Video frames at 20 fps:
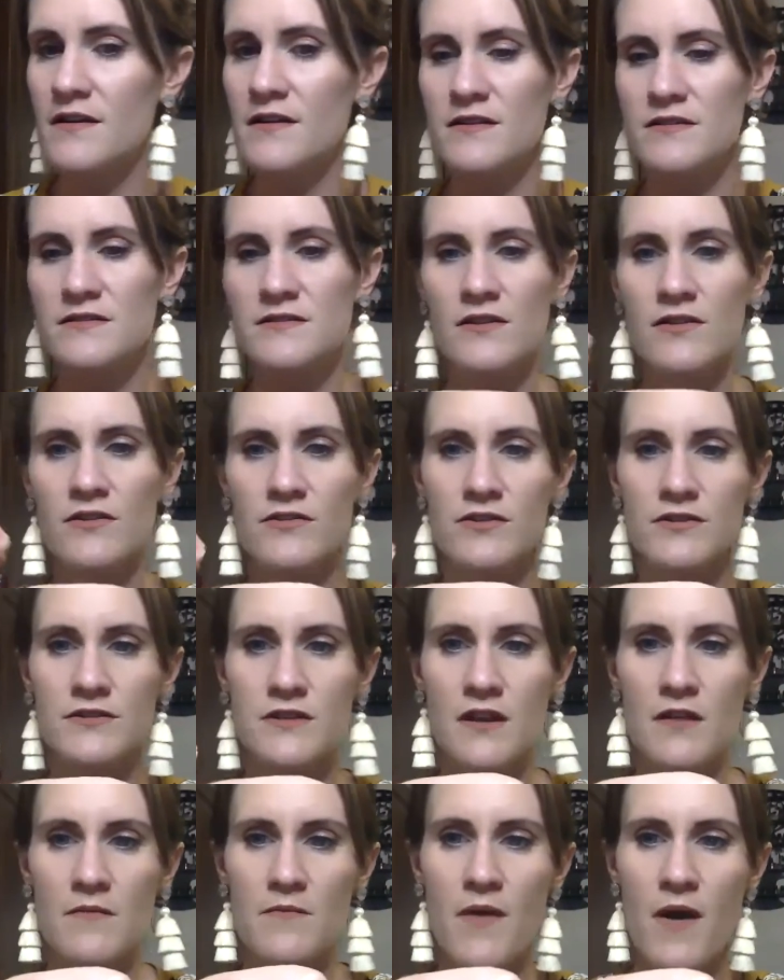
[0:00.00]
So you're just
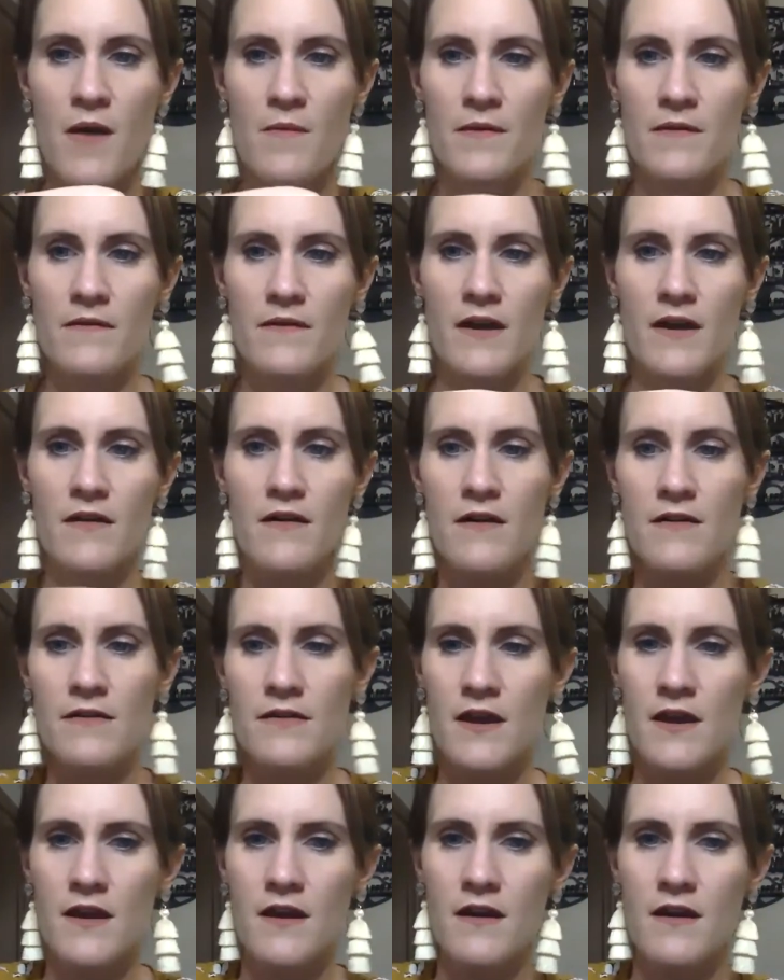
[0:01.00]
going to pop it right on
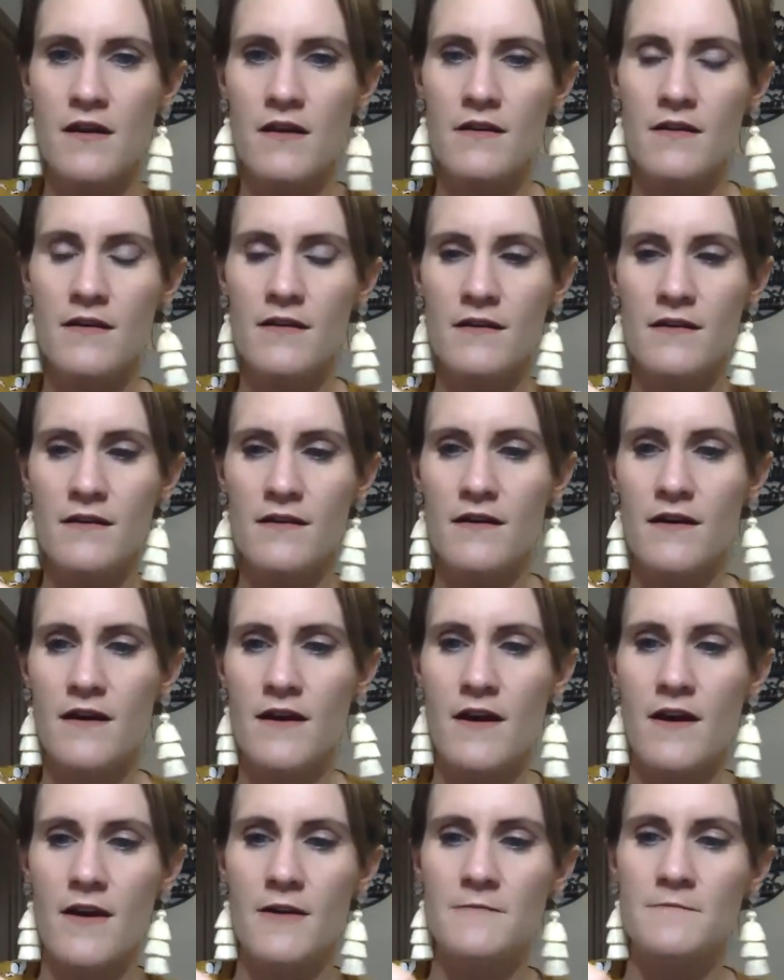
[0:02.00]
there.
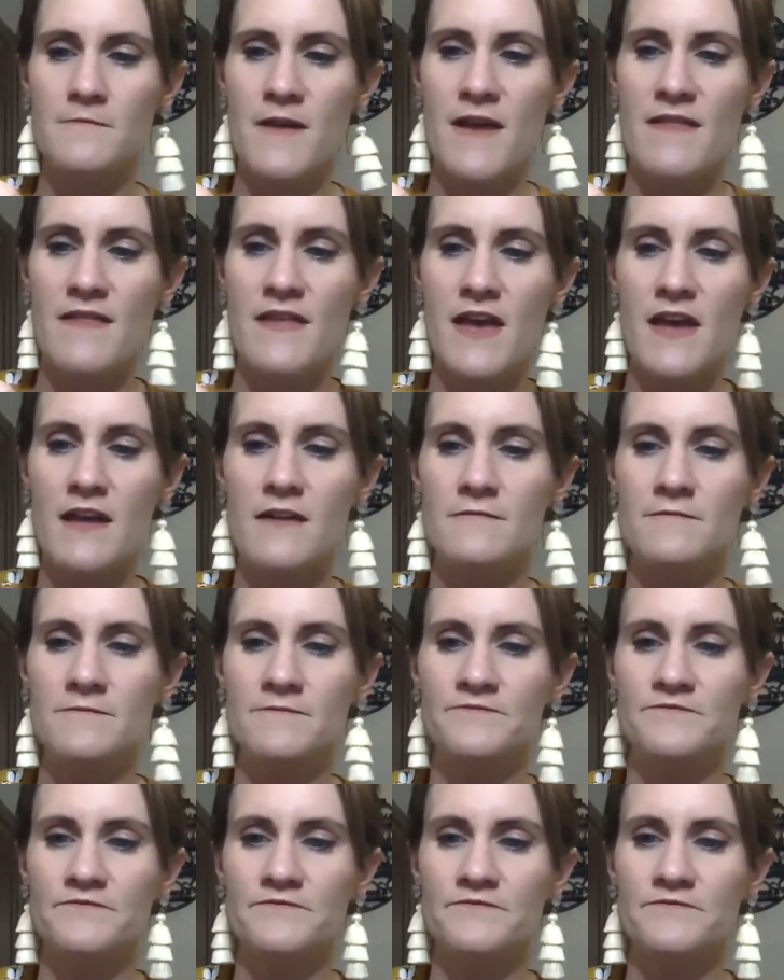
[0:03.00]
And then